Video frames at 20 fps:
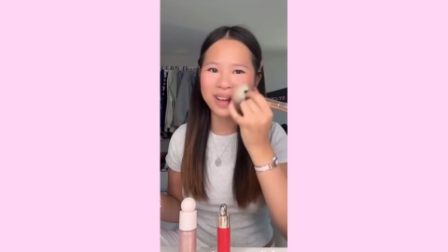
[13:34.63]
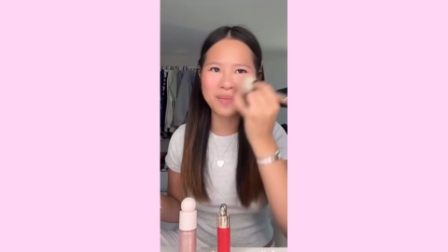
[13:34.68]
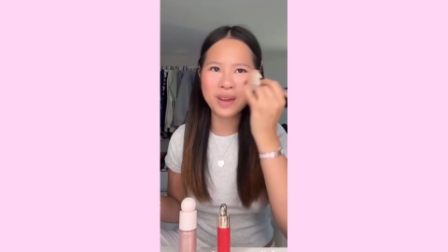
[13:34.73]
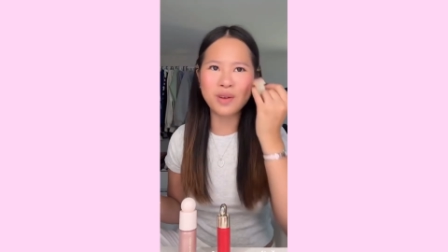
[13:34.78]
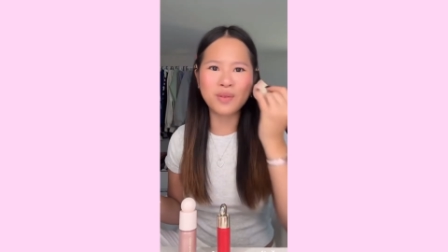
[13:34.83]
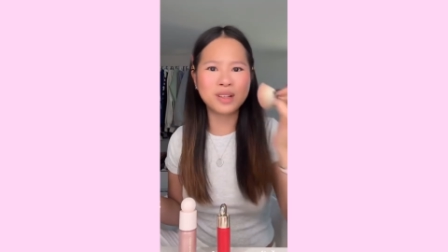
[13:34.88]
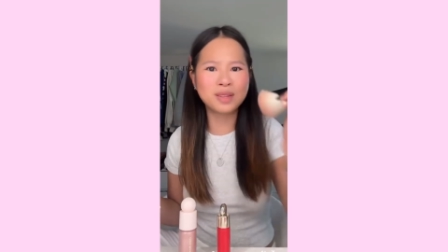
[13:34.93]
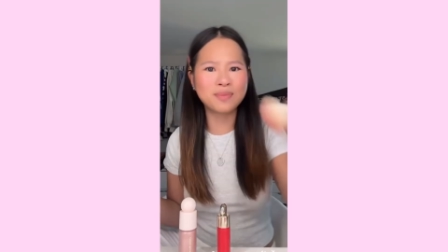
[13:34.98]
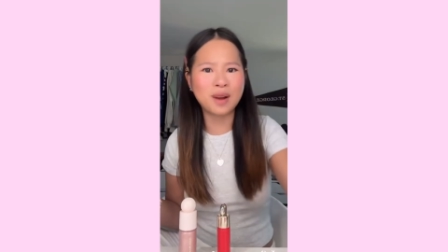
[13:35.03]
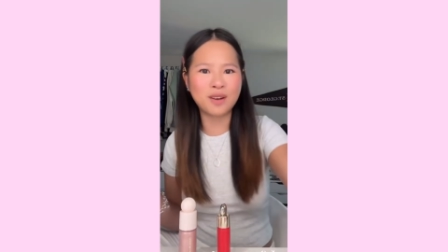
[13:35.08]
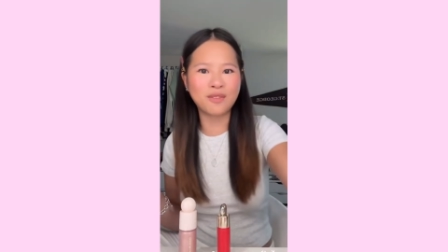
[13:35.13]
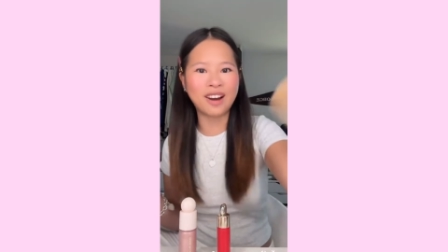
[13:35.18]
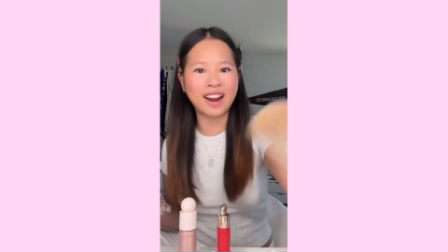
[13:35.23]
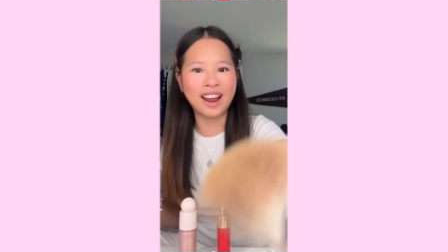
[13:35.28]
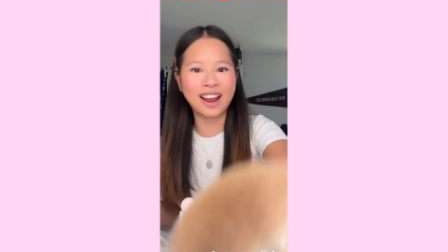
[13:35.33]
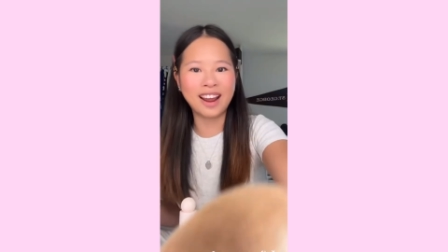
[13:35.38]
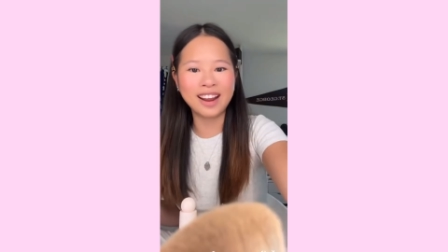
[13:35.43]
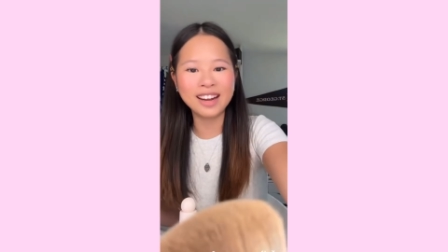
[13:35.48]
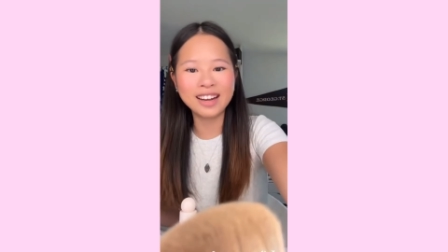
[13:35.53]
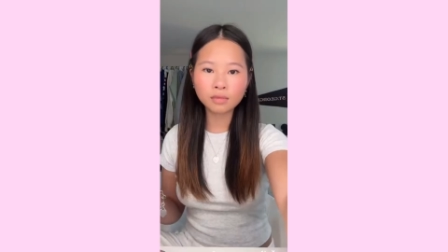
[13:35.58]
And any
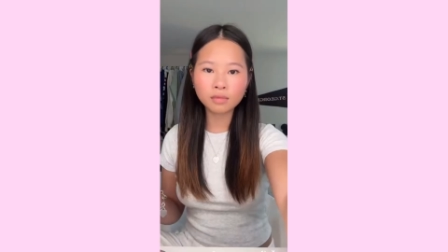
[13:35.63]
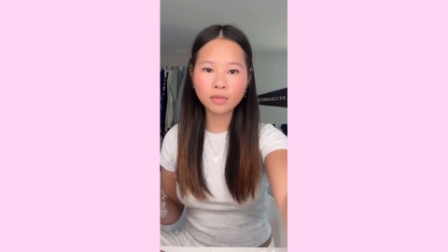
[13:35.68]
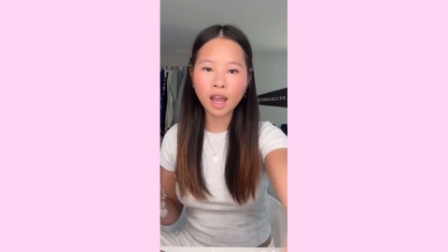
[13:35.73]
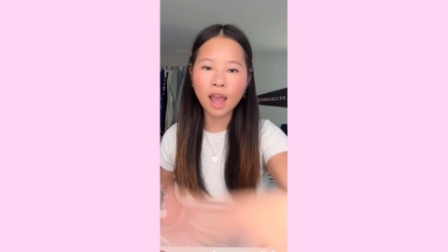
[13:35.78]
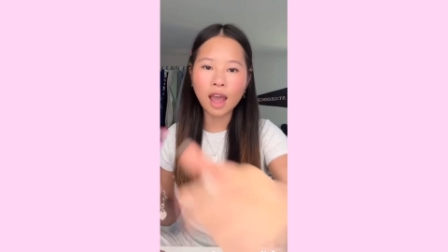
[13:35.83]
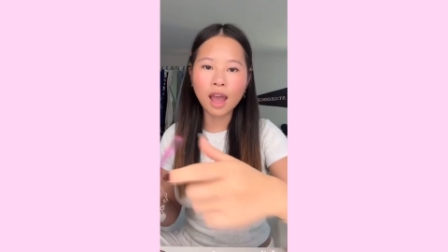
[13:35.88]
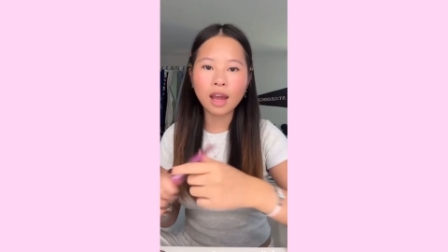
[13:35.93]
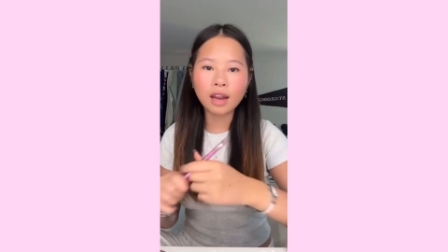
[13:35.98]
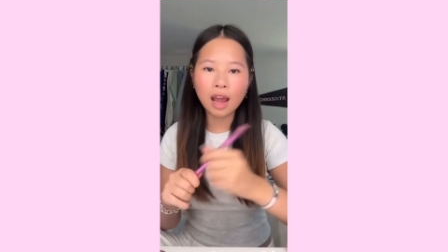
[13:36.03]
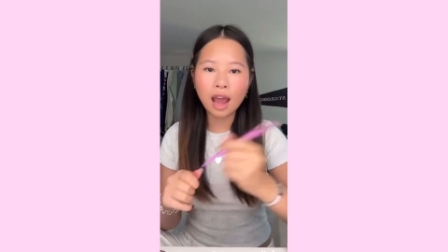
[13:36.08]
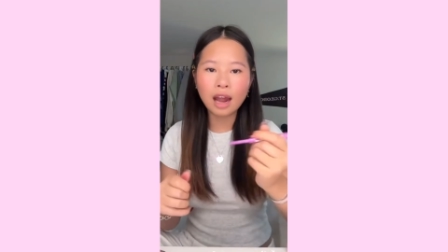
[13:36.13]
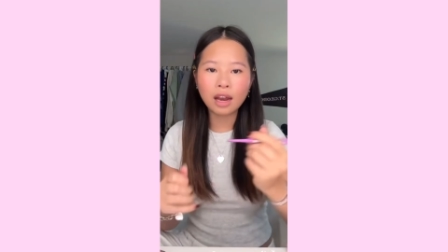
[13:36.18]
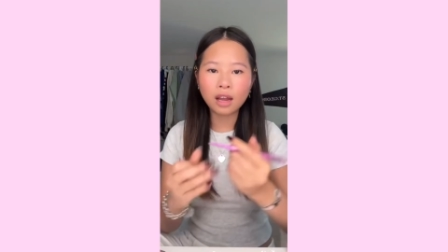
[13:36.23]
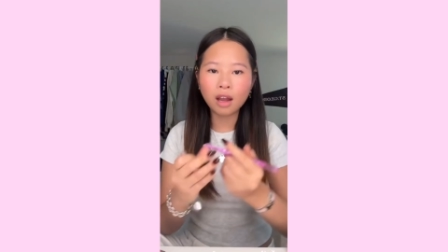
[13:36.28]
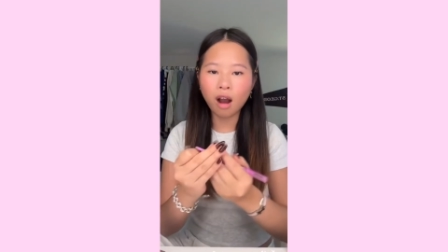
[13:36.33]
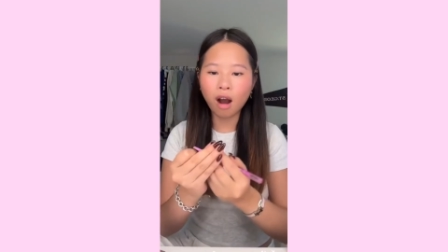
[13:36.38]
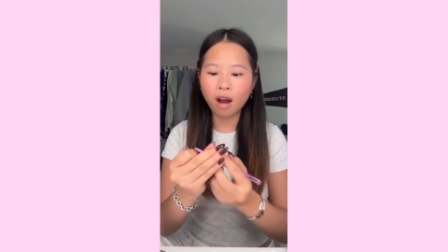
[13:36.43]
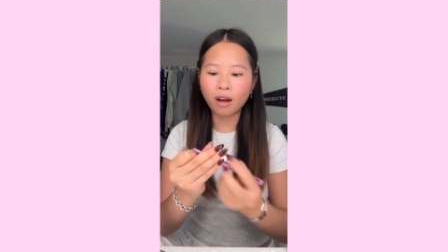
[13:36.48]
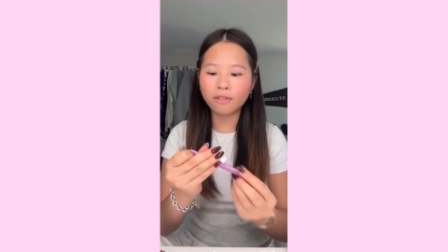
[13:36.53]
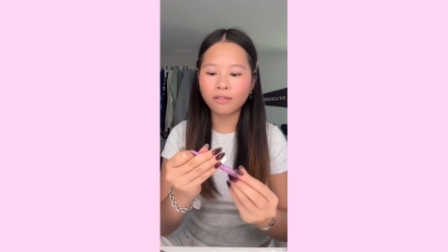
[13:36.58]
offer that came my
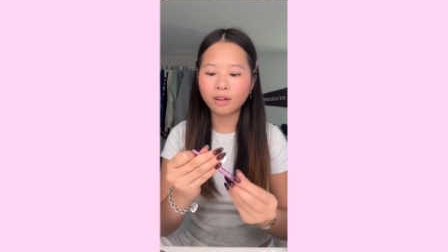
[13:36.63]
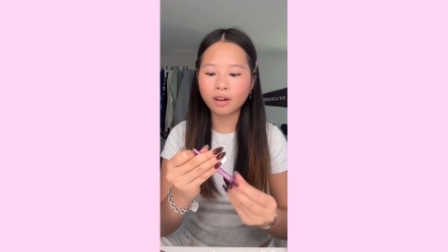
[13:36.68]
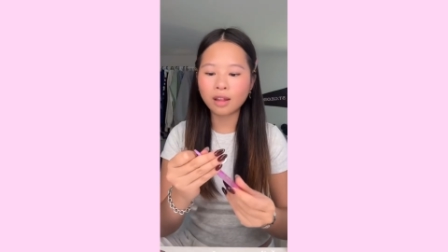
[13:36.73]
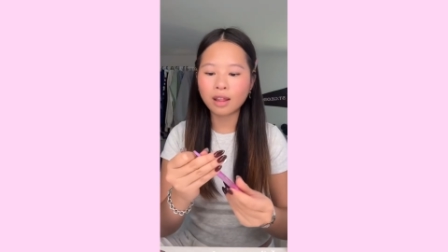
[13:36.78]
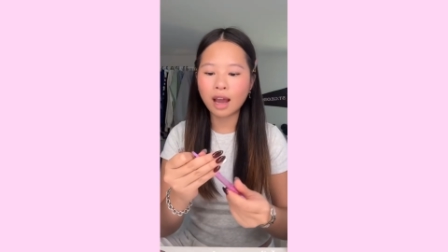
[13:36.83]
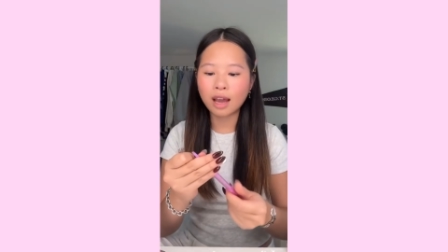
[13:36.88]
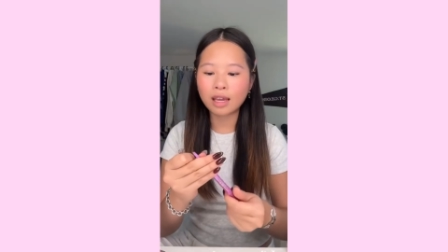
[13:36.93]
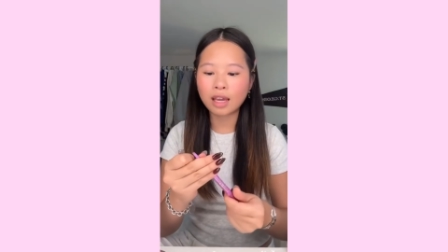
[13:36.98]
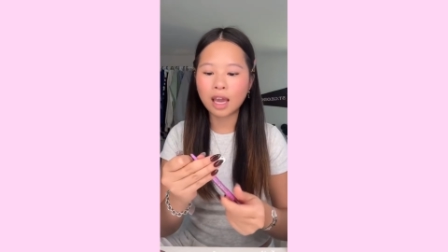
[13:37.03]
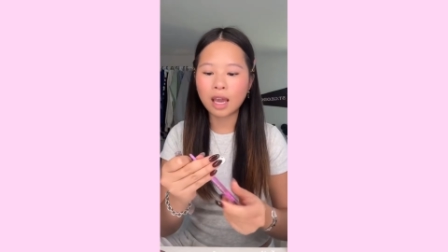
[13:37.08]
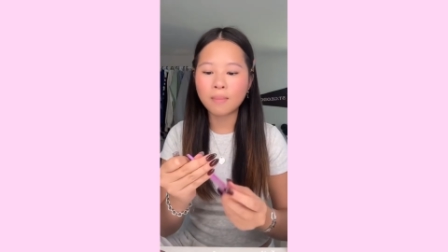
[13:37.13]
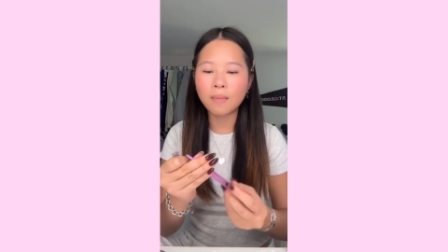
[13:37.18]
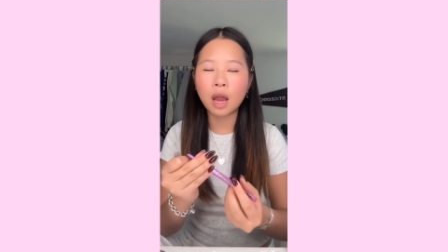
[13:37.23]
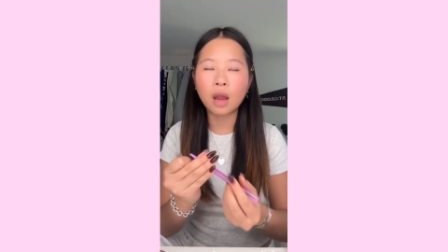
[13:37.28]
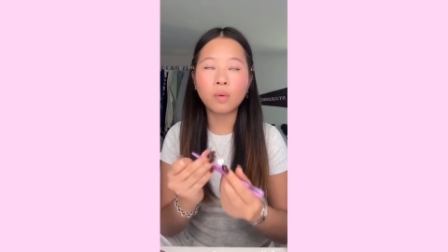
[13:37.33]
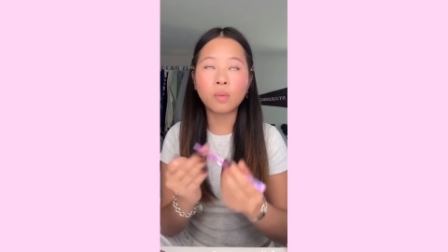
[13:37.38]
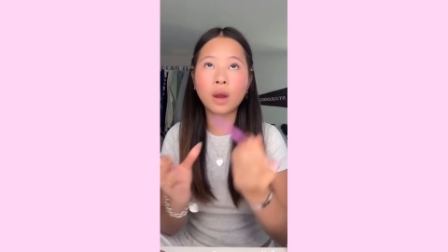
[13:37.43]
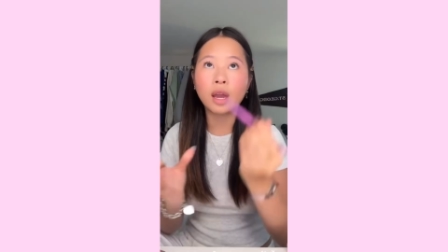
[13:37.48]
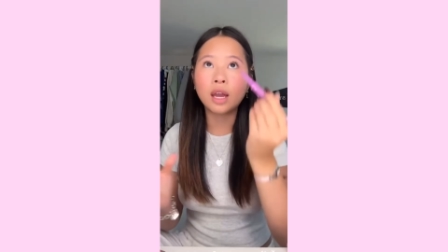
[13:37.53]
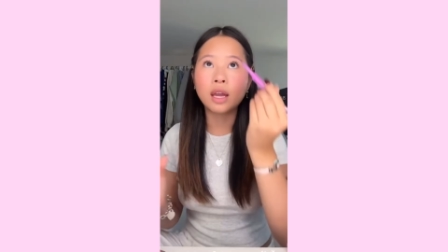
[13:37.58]
way just sounded
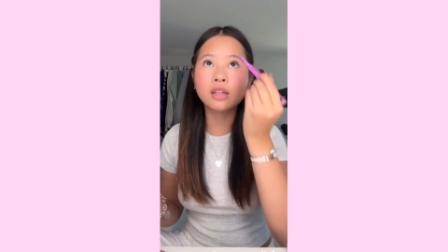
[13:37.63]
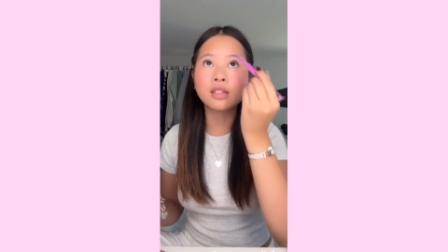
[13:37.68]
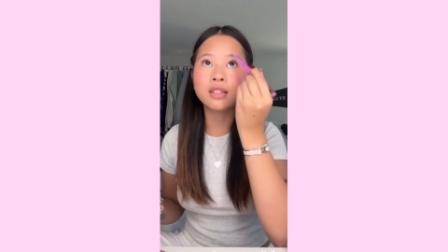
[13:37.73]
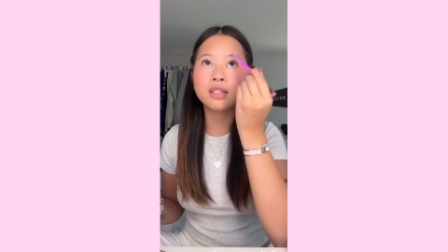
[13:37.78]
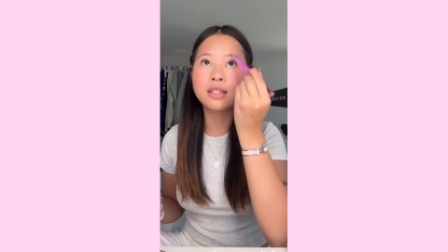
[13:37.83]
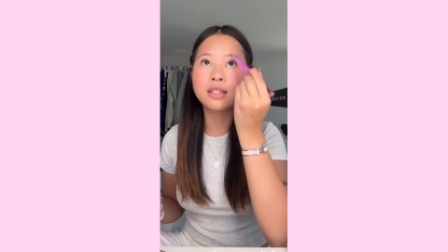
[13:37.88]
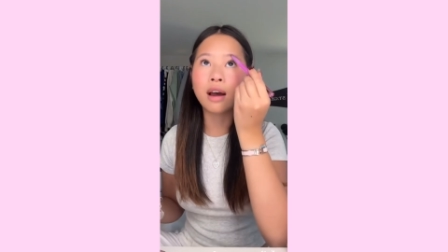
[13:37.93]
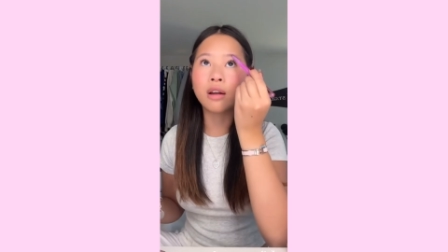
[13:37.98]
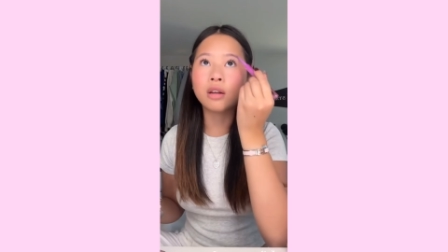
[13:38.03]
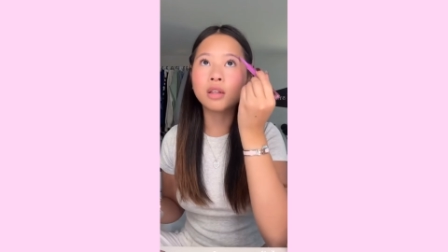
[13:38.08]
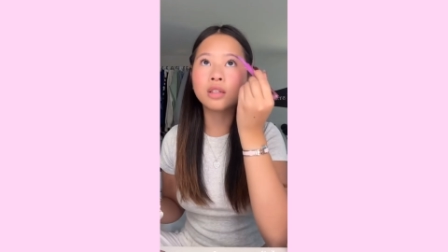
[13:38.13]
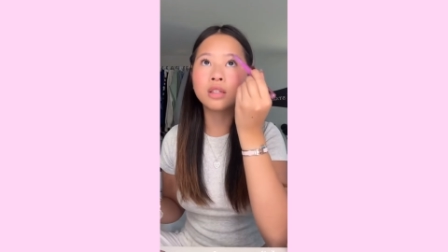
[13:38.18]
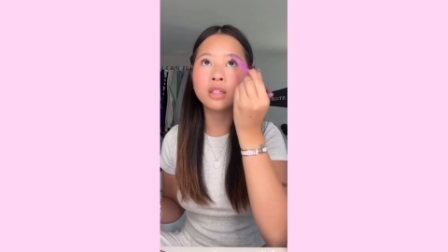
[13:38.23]
so good because